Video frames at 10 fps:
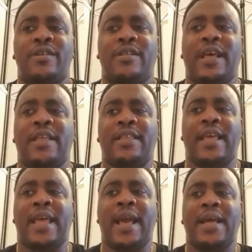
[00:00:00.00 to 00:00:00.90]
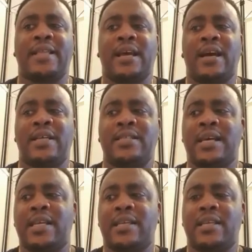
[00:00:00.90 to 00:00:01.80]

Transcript: that they had, Isaac.